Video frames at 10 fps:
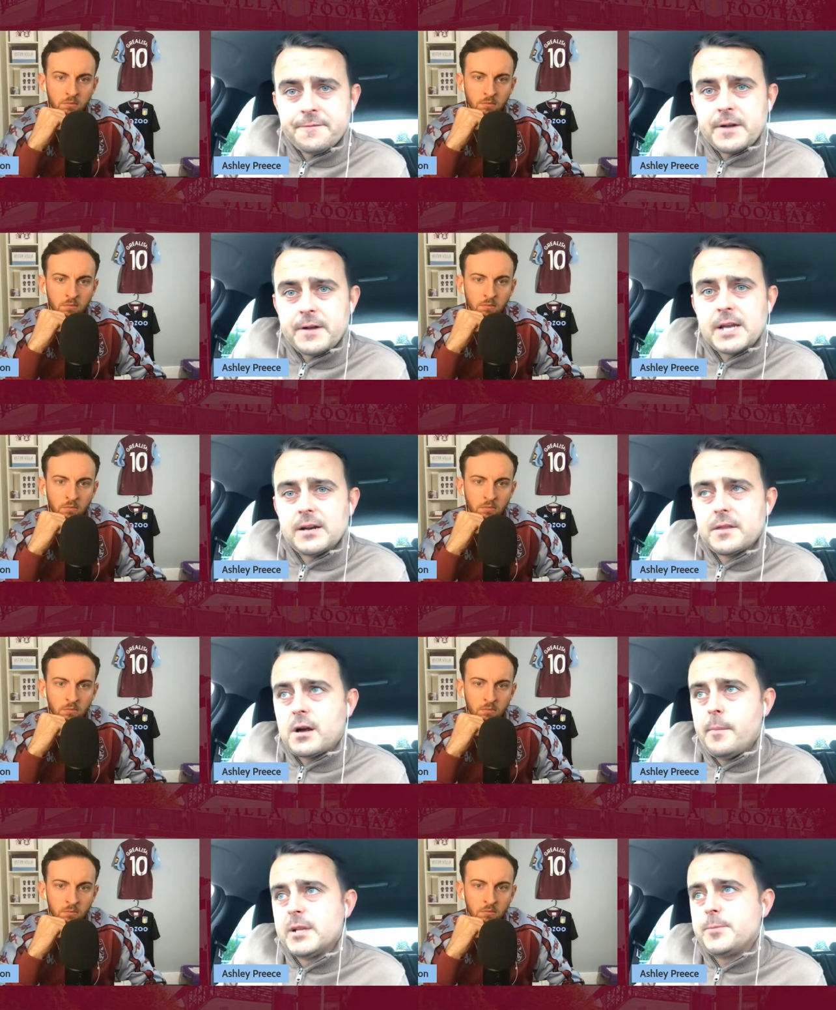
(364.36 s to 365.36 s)
Speaker 1: the fans are saying on the
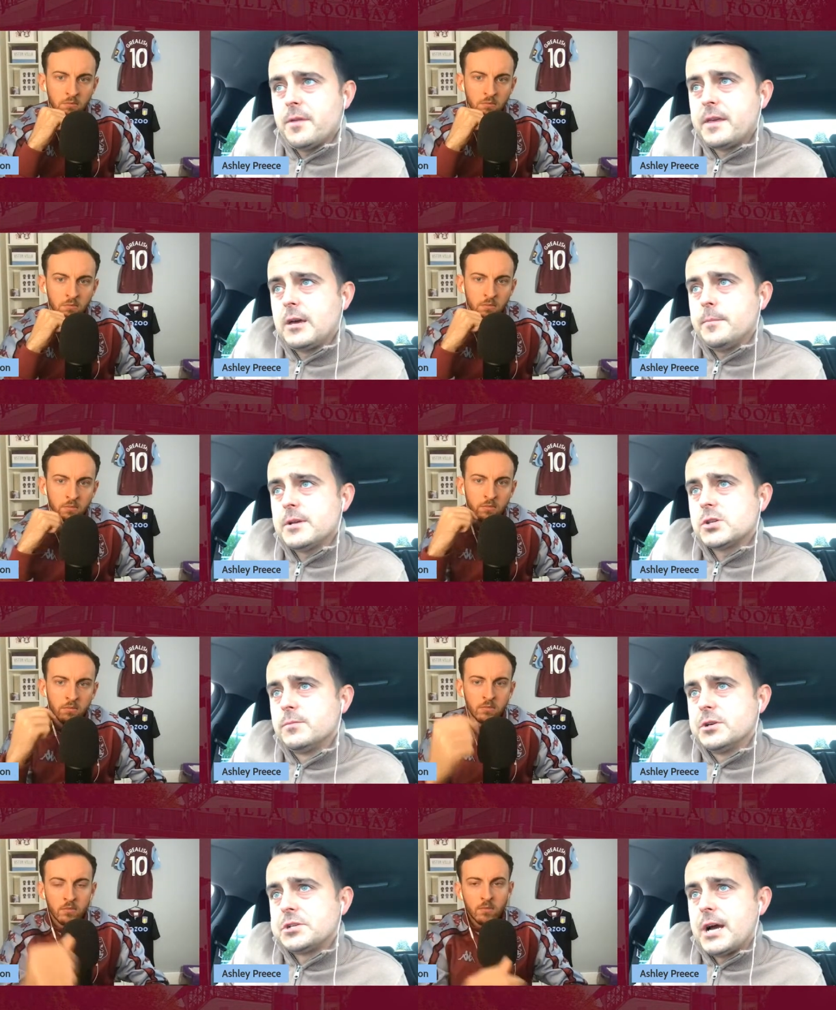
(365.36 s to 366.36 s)
comments, but I think it'll be a
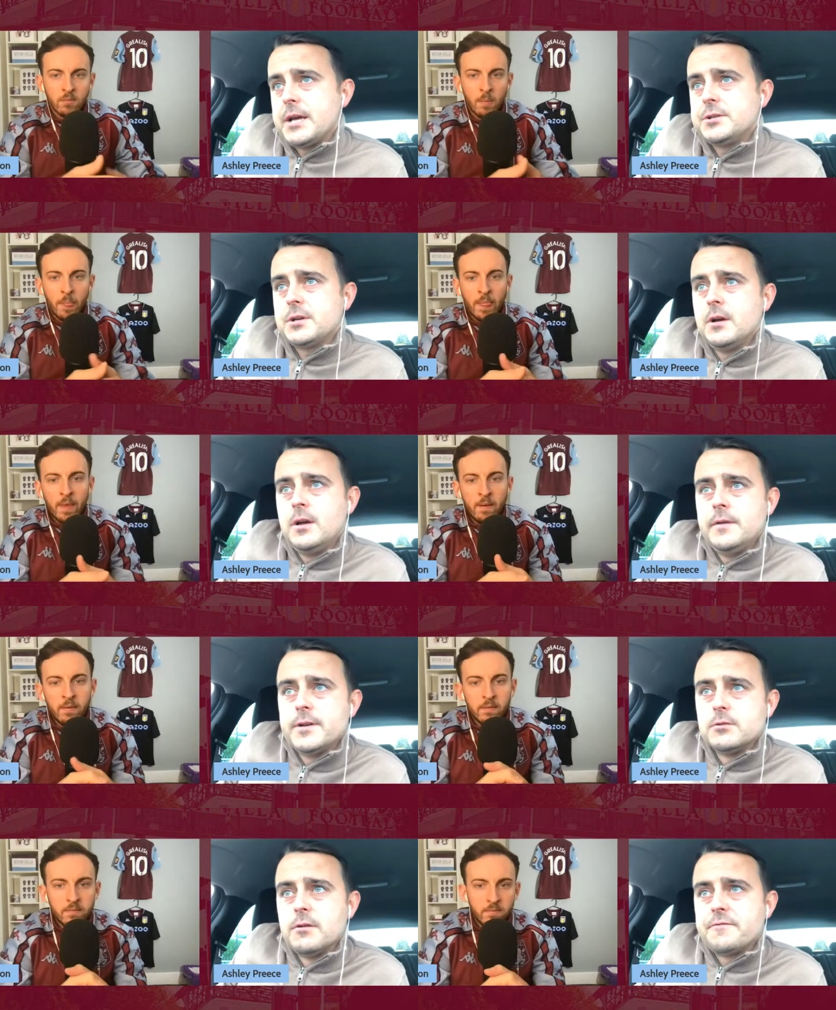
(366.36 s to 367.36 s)
summer of change.
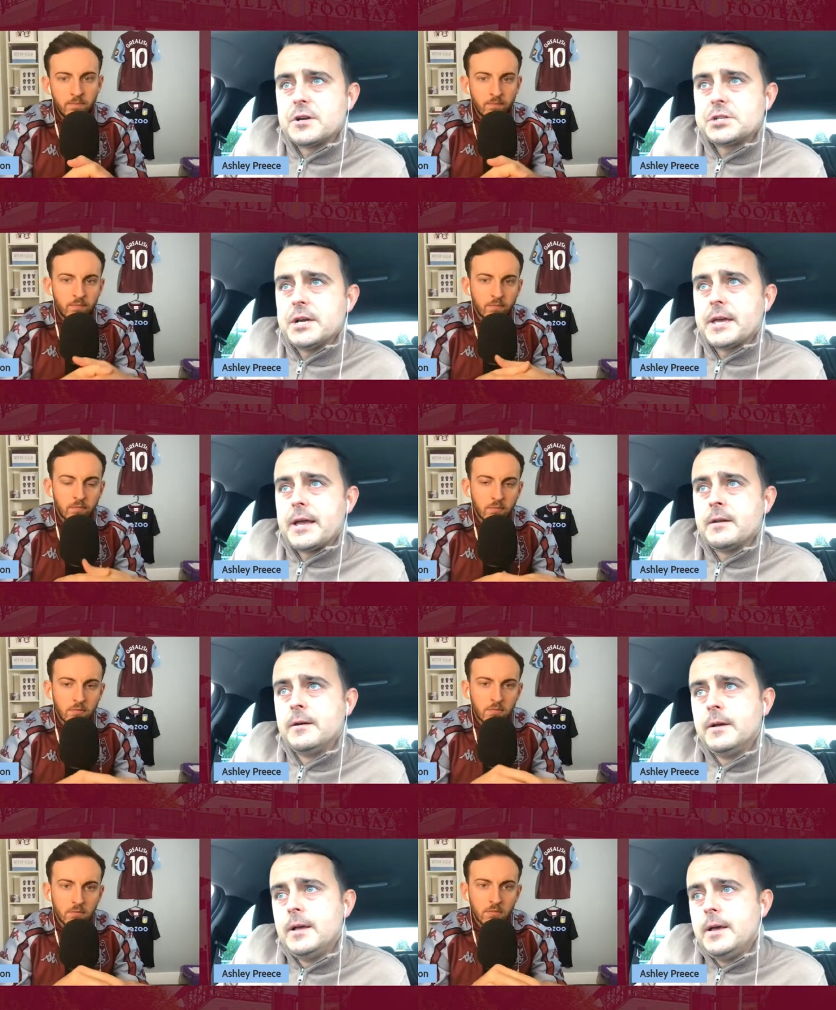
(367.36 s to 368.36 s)
Villa refresh it again
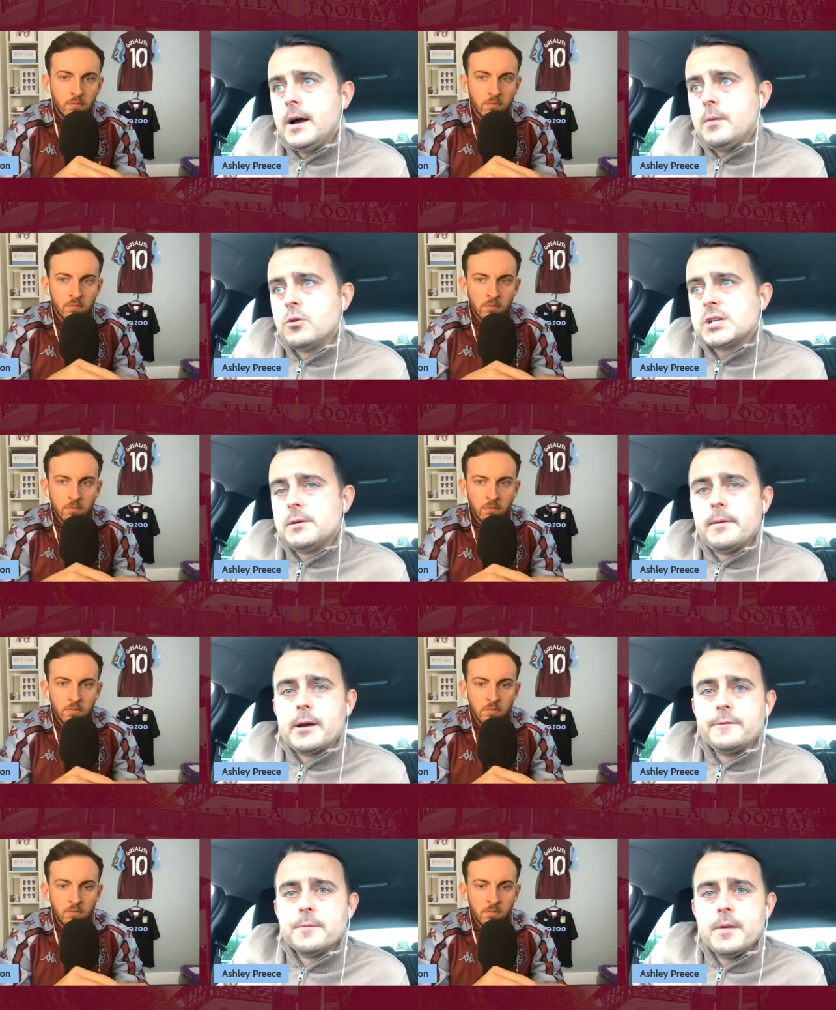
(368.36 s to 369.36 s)
and we'll see where
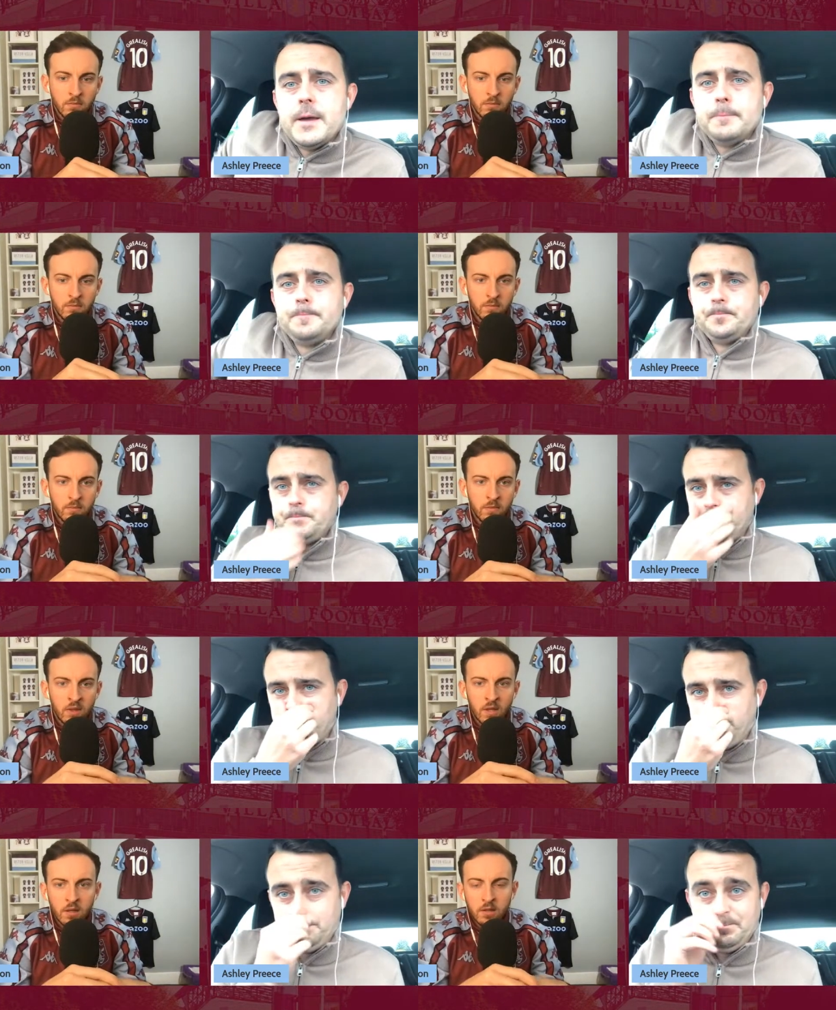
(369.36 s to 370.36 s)
we go from there.
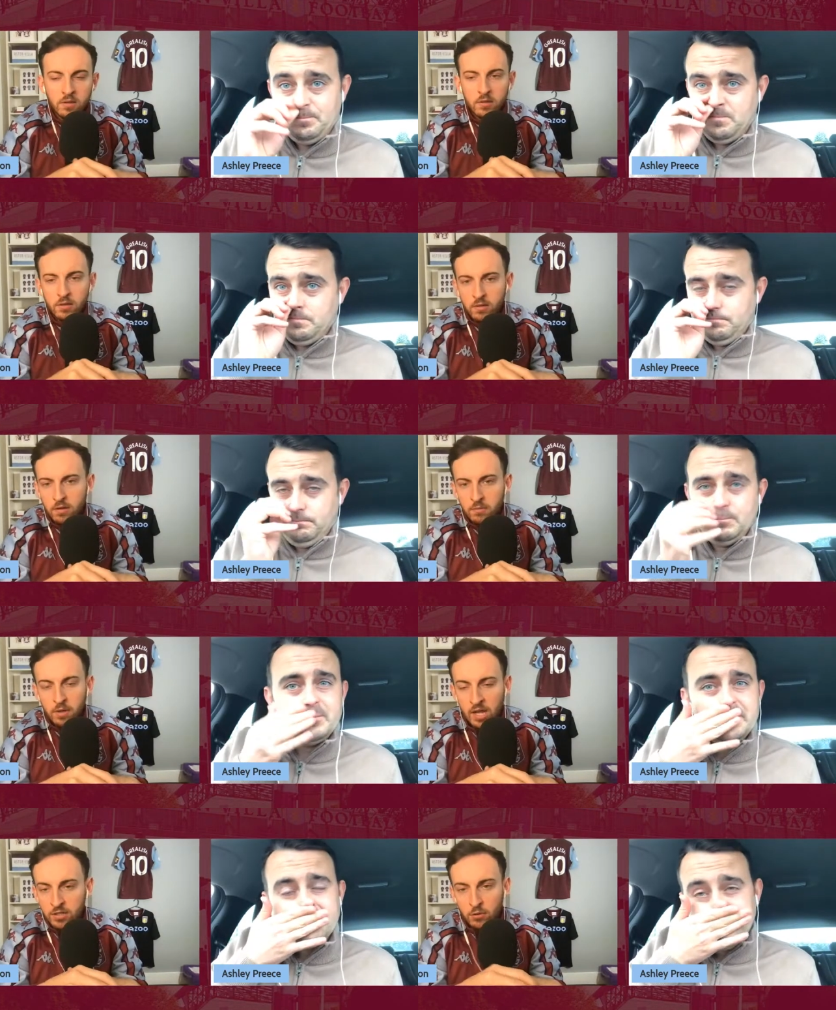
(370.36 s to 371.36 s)
Speaker 2: There's
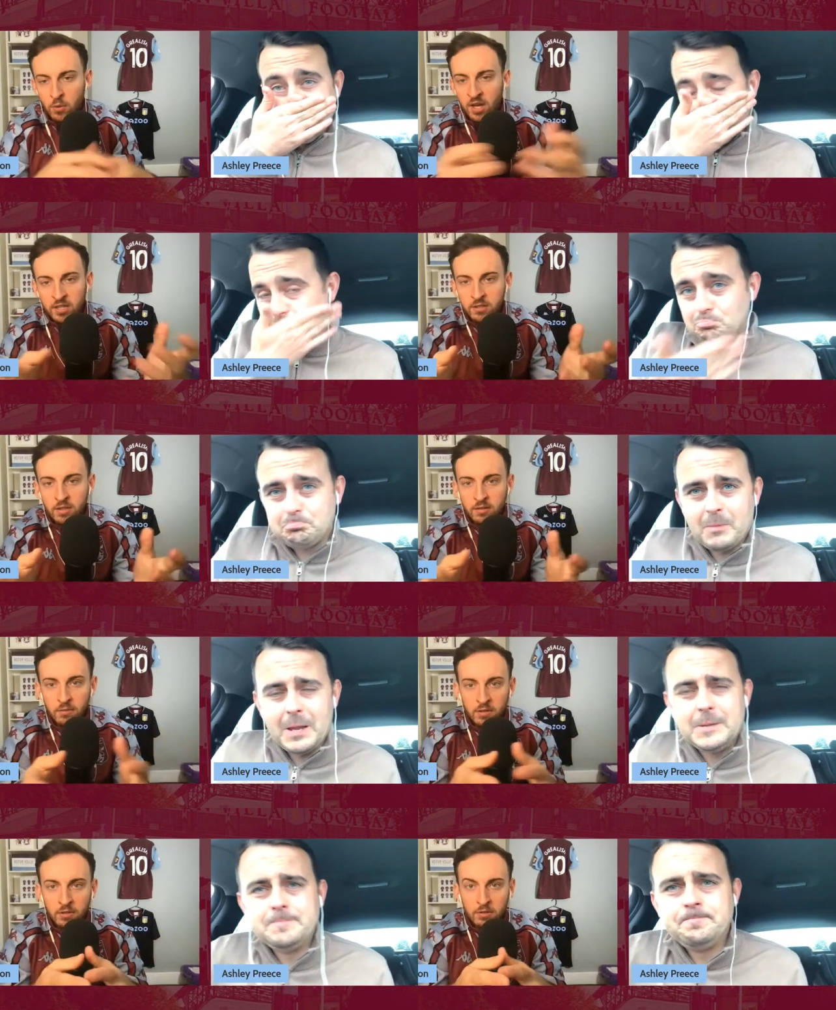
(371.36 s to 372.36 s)
as always
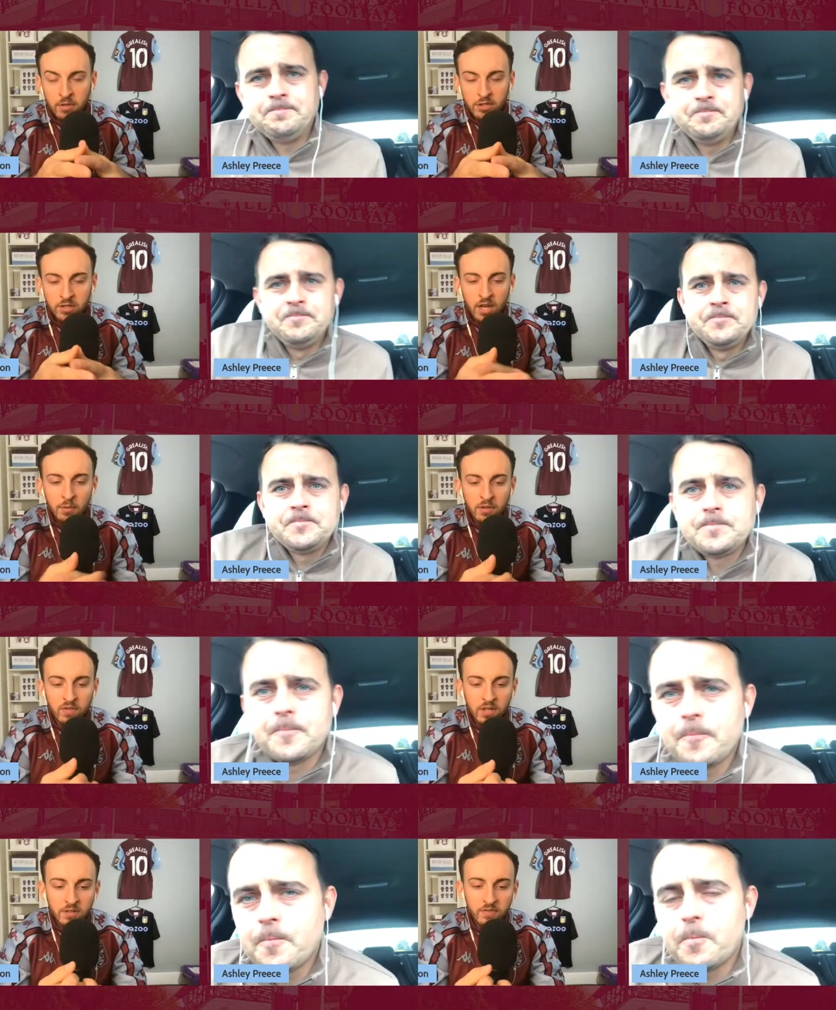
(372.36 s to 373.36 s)
when as you say with the
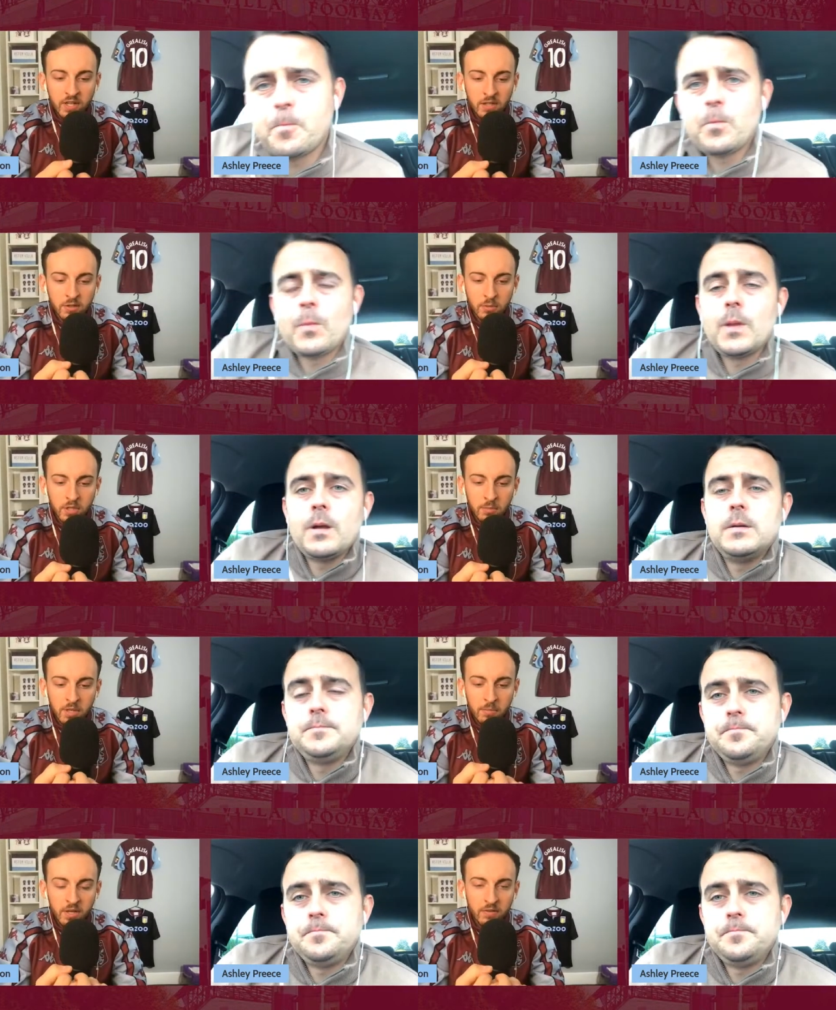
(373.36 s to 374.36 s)
Villa defeat, there's always going to
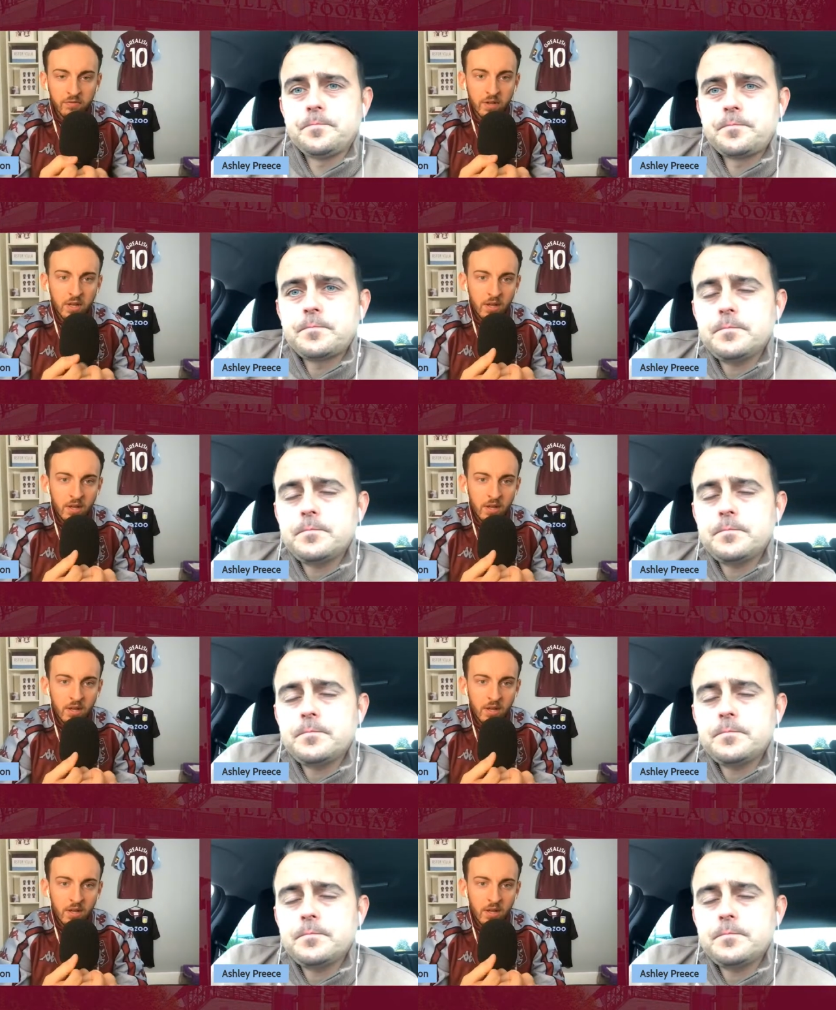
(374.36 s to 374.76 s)
be a bit of.